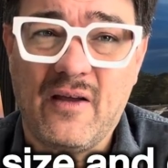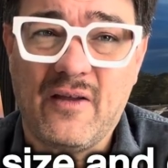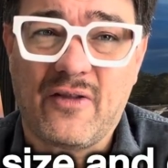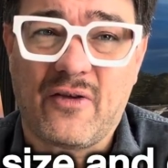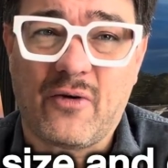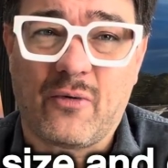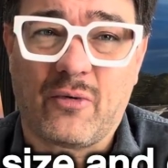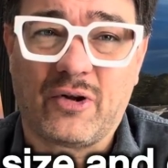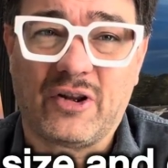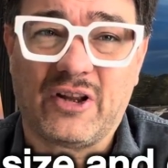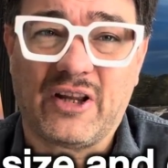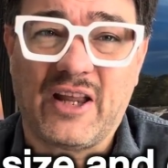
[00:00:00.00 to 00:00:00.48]

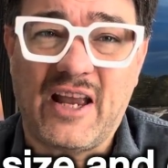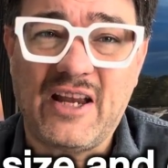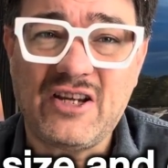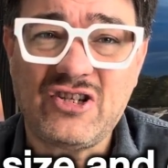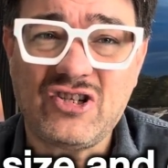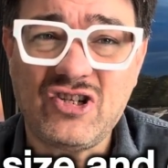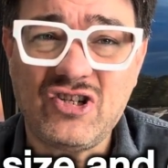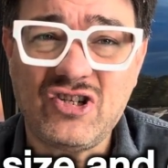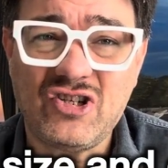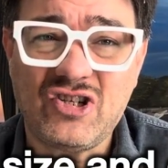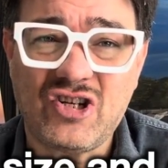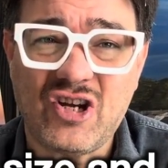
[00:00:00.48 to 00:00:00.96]
The
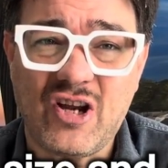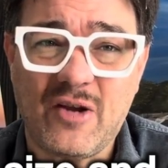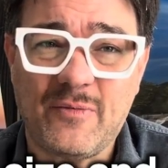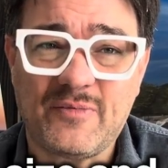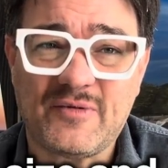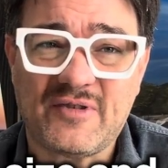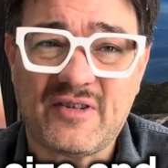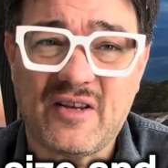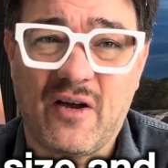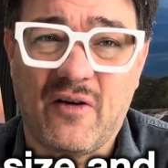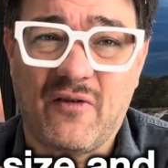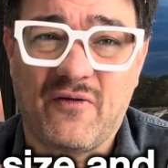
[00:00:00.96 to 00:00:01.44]

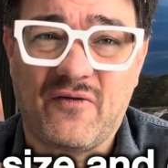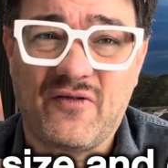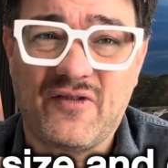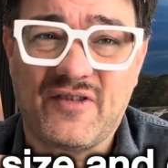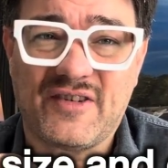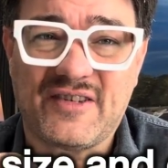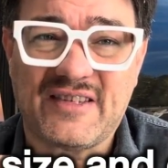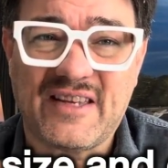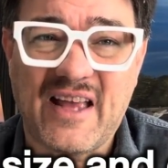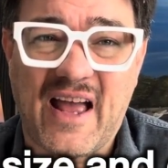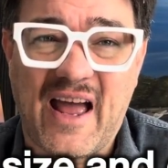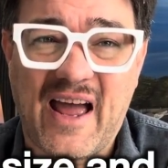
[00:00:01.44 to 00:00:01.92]
relationships of
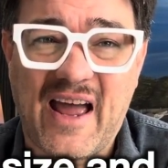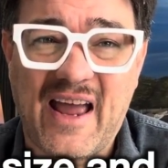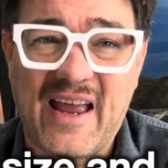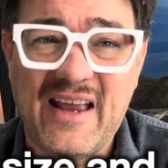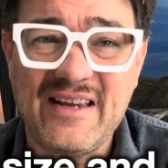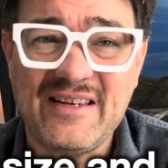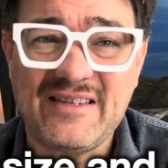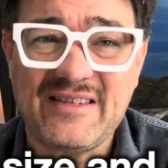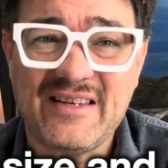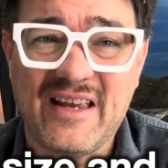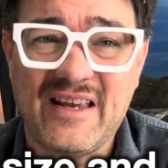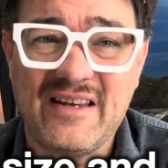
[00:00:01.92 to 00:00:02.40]

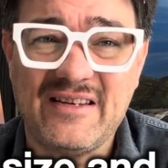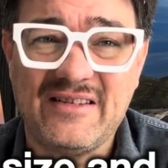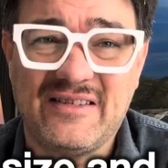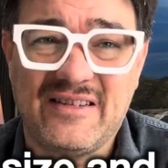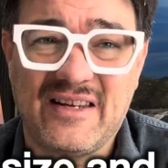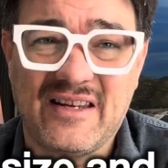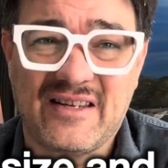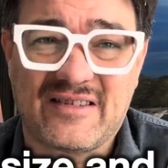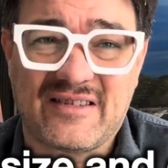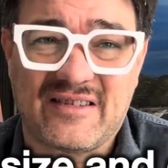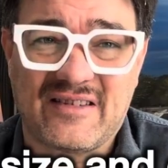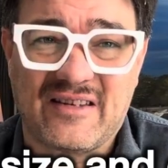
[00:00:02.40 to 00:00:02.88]
size and
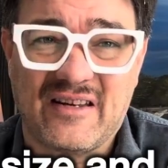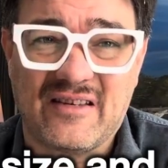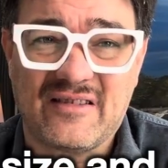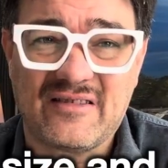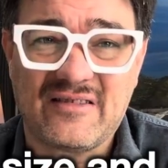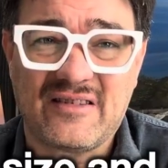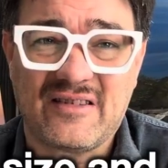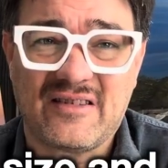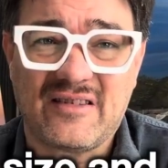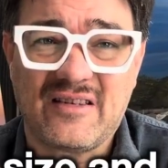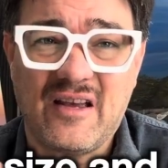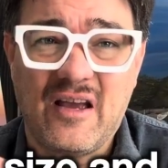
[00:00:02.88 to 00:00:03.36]

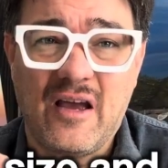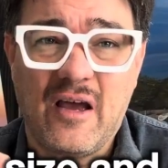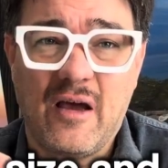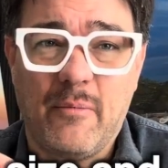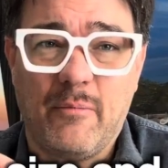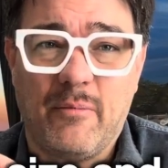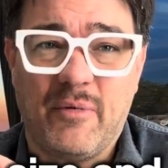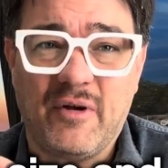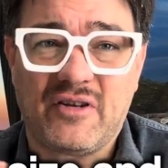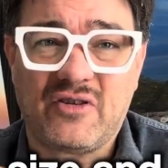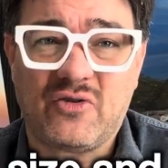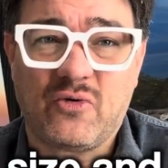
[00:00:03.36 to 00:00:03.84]
distance
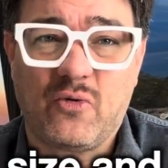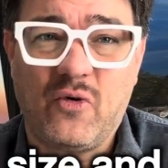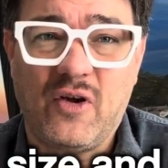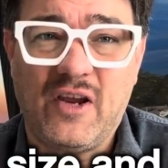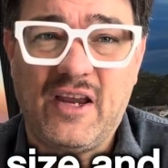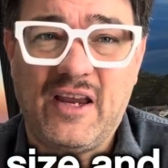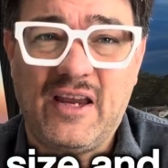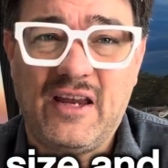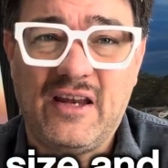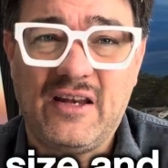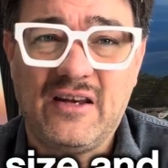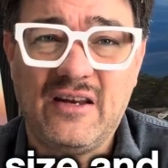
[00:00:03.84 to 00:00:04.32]

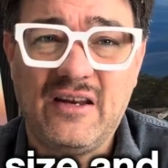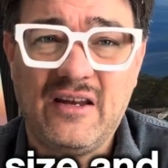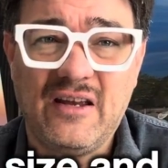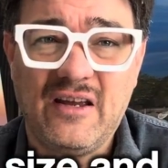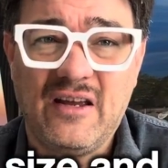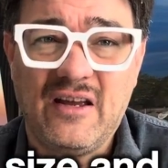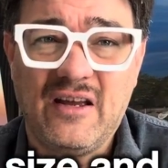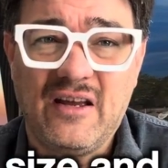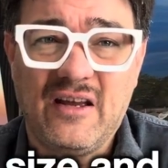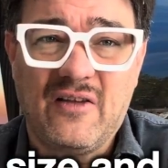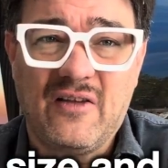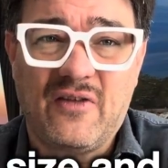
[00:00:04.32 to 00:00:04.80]
between
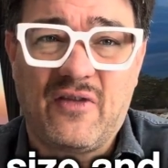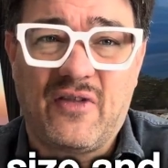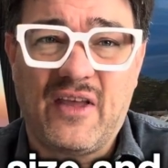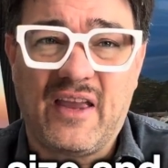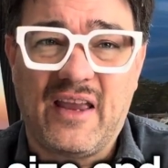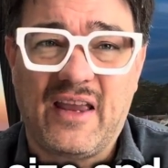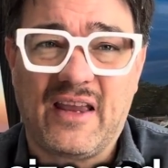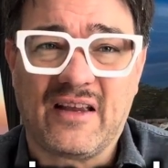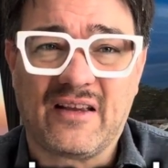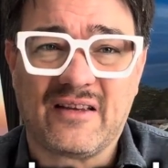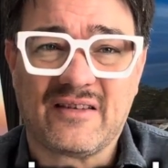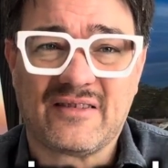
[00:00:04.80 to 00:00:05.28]

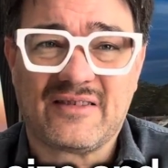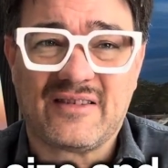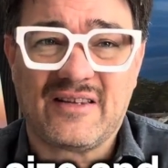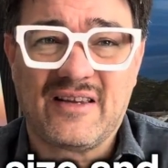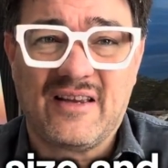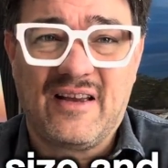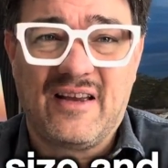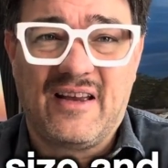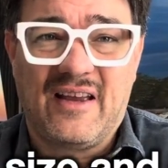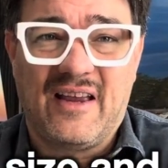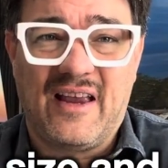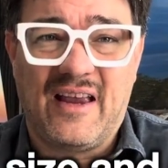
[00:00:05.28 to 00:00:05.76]
things
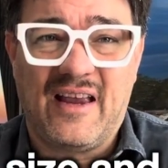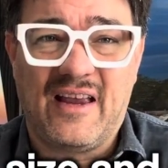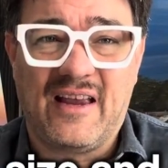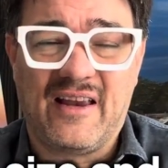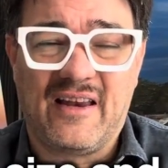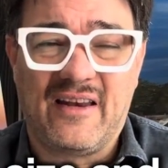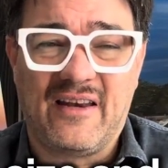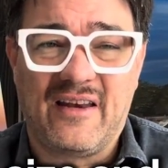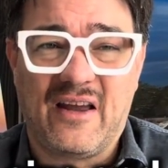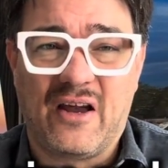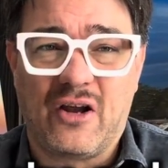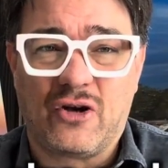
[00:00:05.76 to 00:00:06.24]

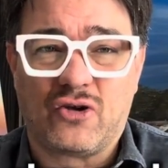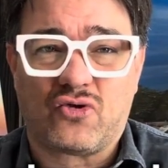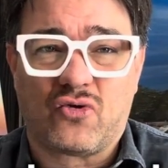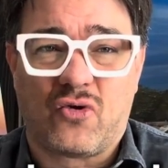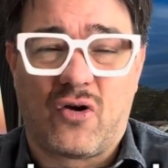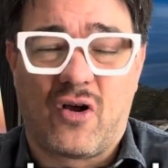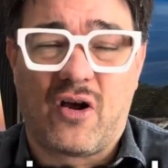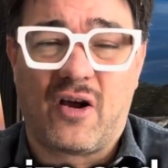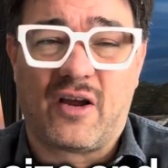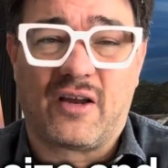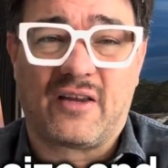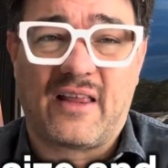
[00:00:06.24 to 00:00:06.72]
in a
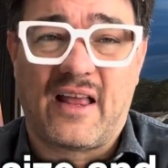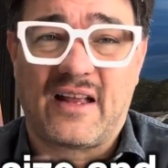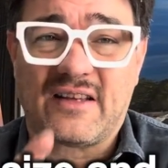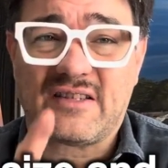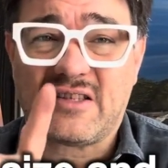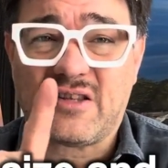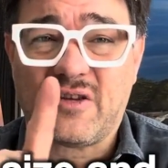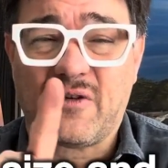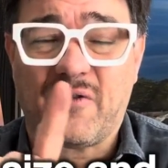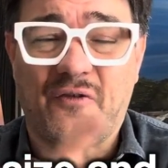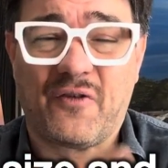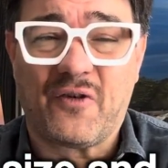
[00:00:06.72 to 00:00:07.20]
drawing.
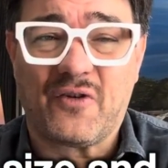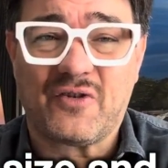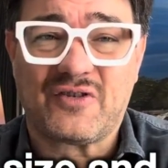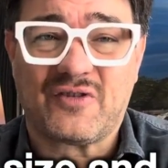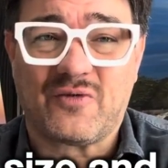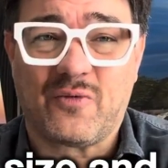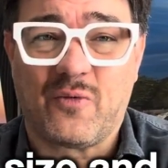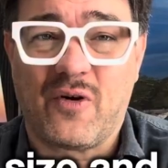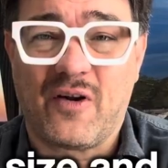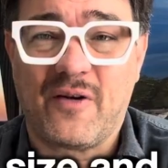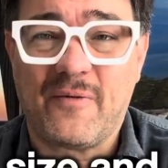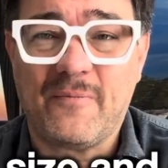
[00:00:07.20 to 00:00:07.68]
That's the
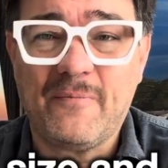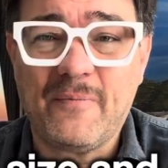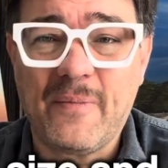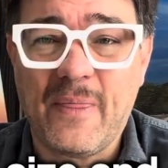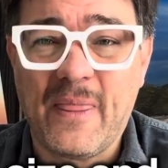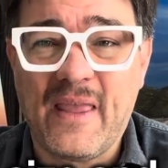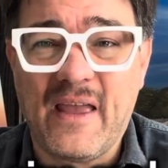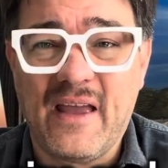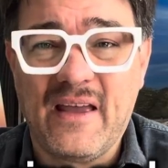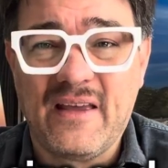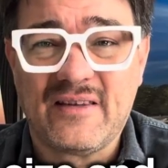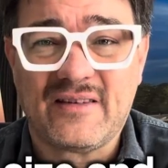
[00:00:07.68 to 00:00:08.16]
first one.
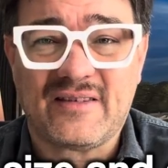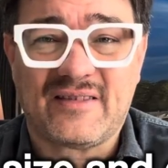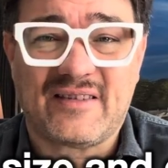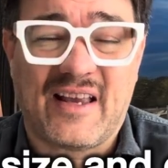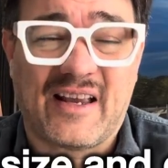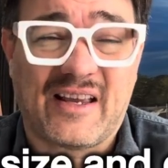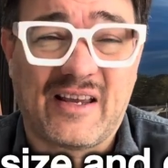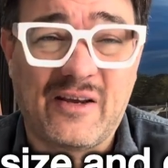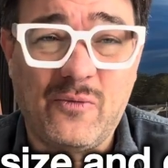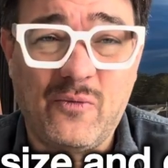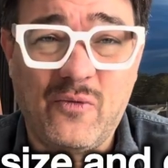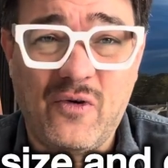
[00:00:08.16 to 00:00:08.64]

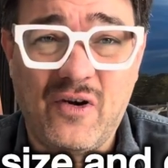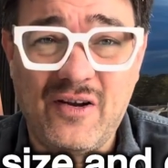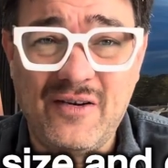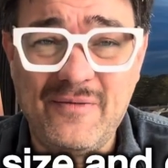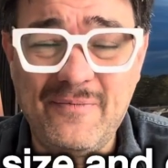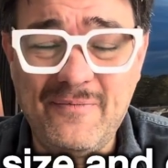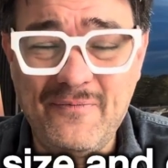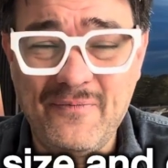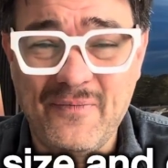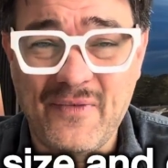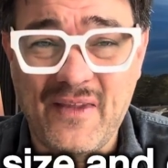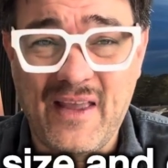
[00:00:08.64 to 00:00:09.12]
Second
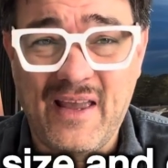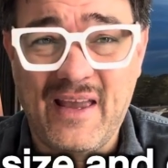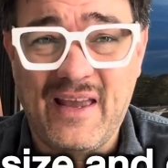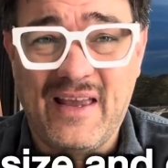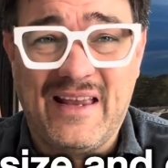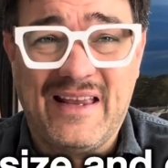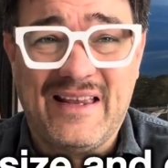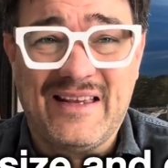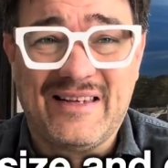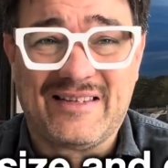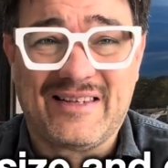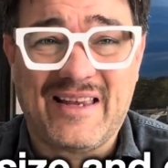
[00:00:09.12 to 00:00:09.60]
one
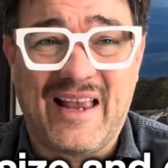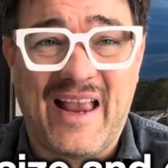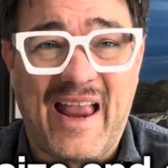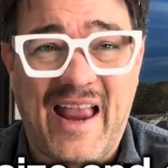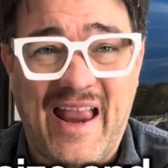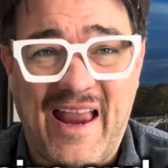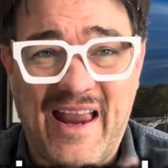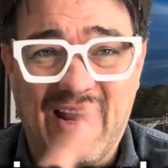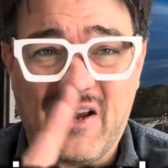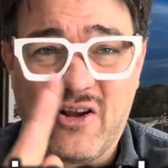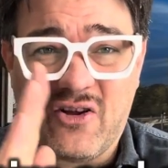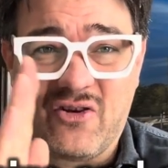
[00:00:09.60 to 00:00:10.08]
is
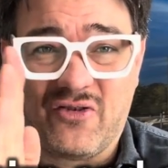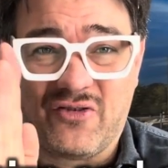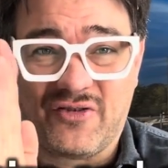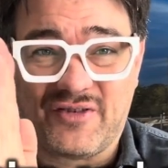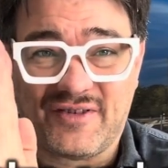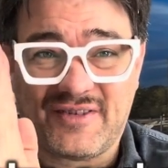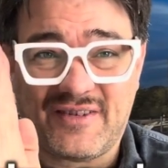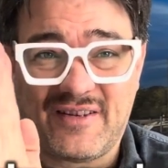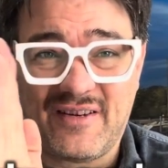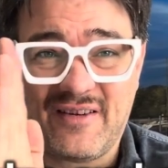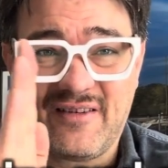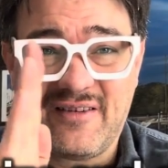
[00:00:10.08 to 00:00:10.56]

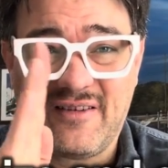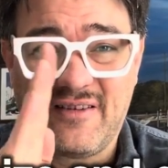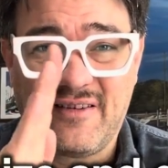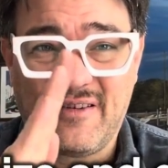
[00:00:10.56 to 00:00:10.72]
angles.